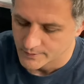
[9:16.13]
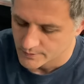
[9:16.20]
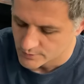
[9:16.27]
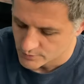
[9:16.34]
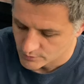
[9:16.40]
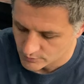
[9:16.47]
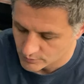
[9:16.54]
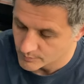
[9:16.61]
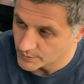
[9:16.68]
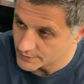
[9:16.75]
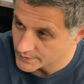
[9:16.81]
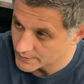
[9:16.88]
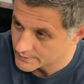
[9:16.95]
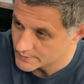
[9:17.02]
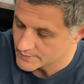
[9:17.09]
So, but
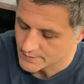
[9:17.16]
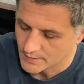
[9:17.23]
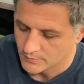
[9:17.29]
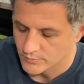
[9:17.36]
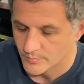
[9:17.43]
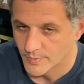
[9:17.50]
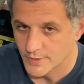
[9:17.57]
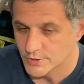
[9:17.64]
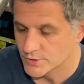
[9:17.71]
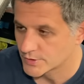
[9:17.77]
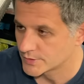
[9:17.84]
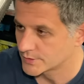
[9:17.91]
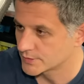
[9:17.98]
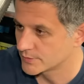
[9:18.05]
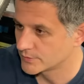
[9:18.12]
that is how you measure
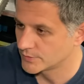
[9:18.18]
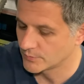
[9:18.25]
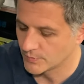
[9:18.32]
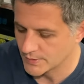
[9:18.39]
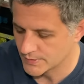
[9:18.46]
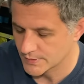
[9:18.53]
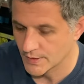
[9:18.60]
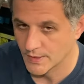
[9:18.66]
the width.